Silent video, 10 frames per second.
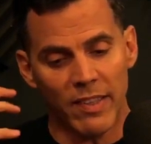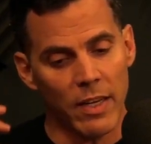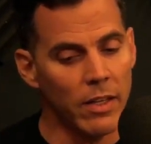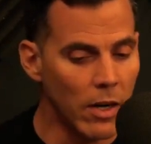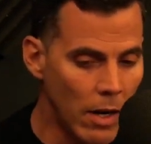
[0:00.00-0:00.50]

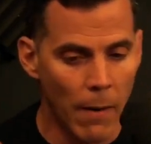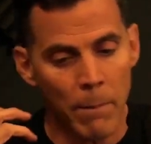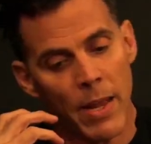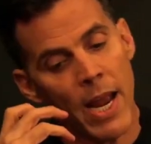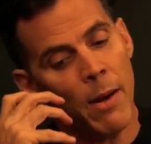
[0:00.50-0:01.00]
there,
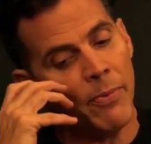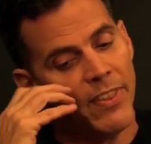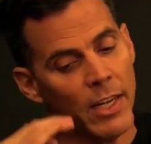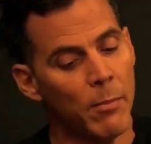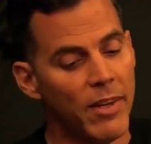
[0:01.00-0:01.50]
and I'm
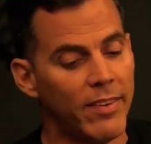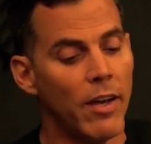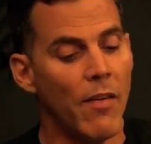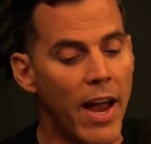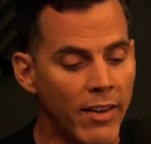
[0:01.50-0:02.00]
thinking to
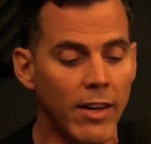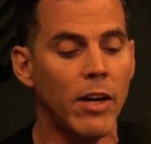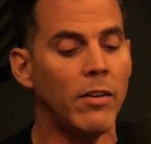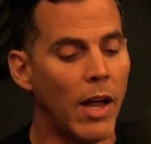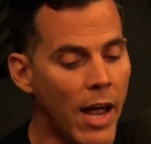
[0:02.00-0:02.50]
myself, as
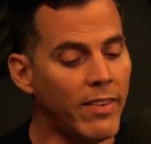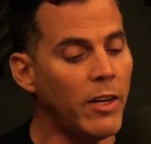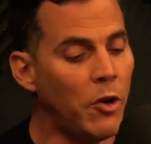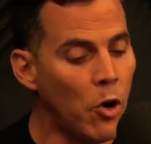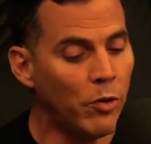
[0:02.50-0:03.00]
I
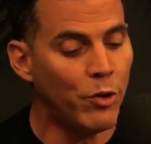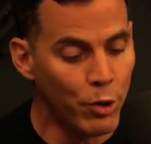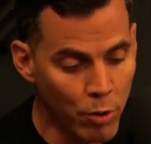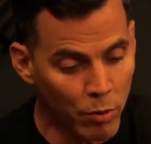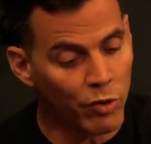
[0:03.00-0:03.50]
go
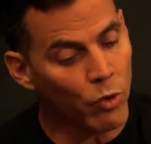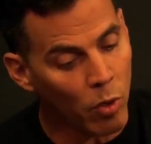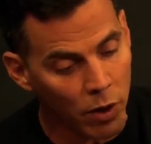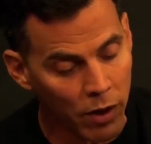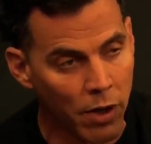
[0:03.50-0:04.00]
to
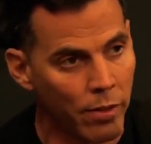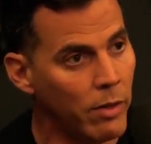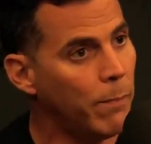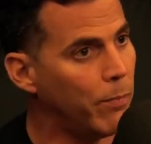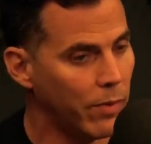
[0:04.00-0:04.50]
snort
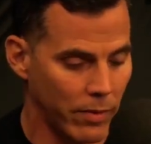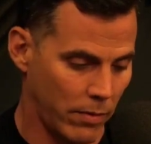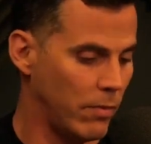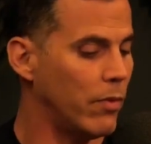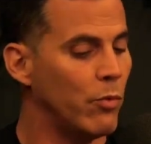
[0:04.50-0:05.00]
another
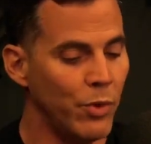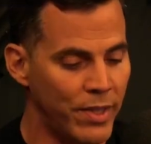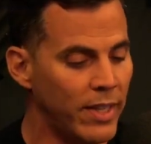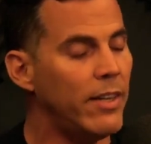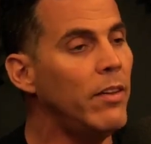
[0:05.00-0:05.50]

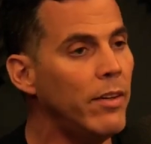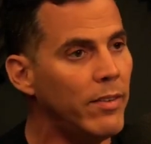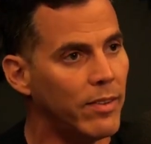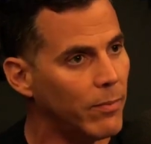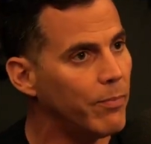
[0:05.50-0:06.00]

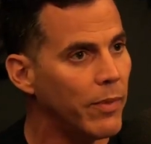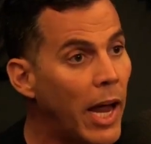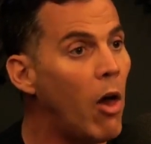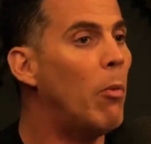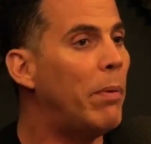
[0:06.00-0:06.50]
ridiculous
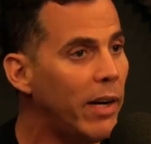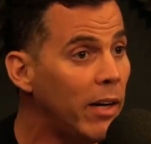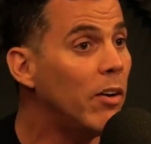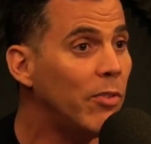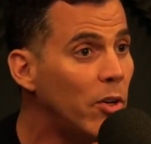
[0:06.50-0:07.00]

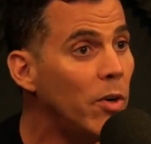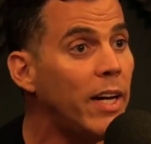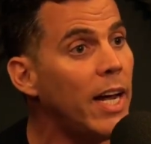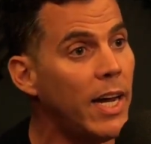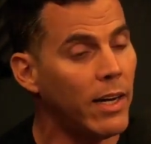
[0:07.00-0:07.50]
helping of
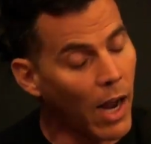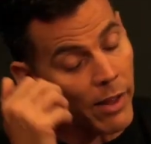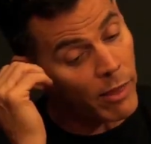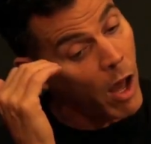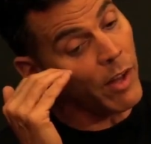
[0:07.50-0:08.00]
cocaine, I
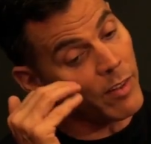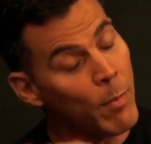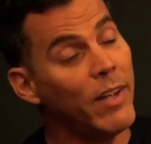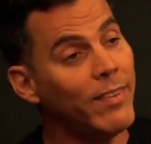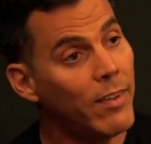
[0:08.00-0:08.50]
thought to
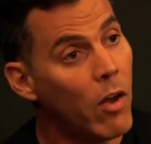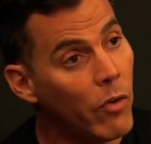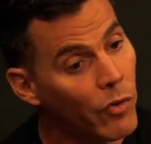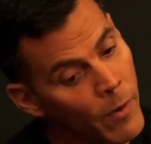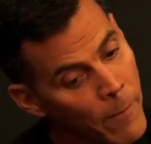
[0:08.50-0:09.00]

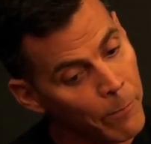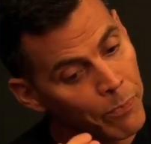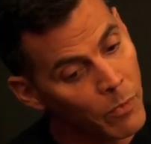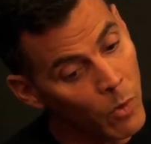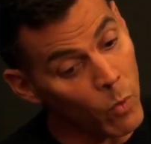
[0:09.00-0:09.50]
myself,
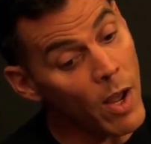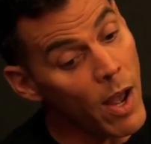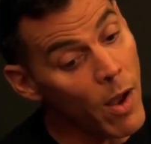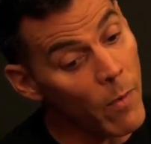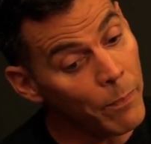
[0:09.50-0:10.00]

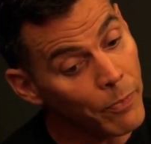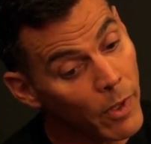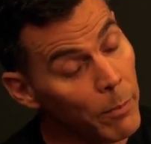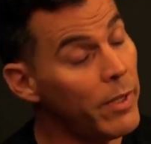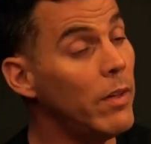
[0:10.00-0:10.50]
wow,
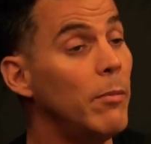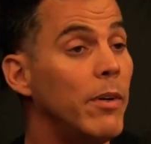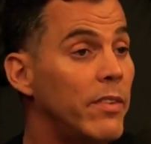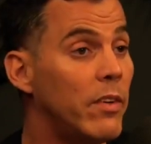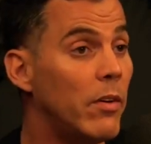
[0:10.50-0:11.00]
I'm killing
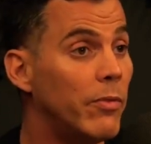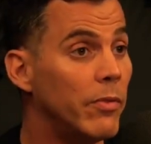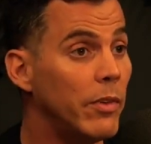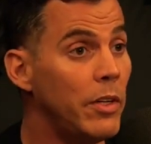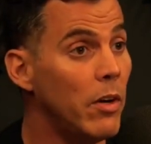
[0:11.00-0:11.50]
myself.
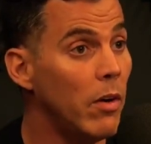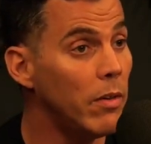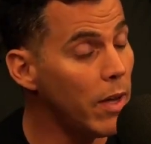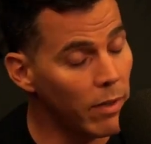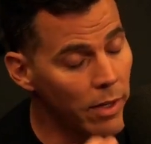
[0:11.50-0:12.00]
You know,
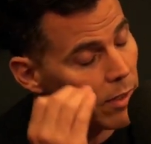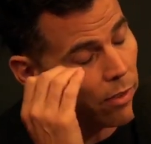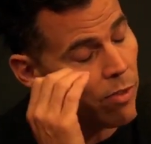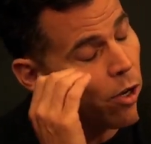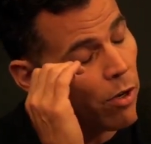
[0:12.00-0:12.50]
like
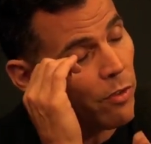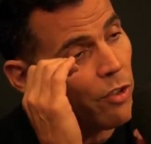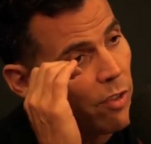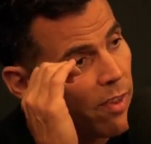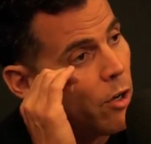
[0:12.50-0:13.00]
there
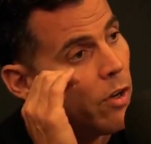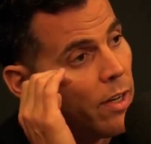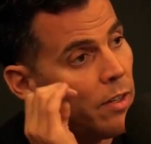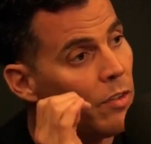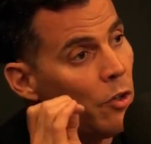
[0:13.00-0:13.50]

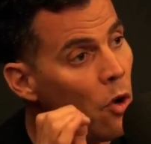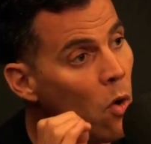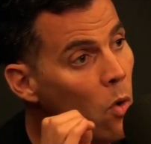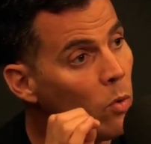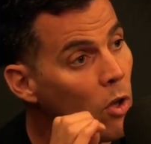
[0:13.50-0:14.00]
is
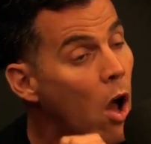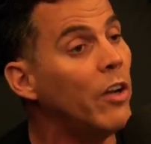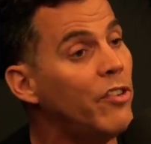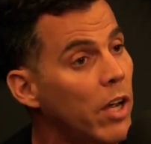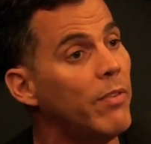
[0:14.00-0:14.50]
no
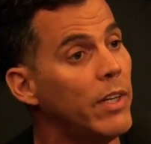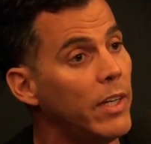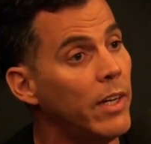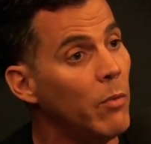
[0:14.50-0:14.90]
longevity in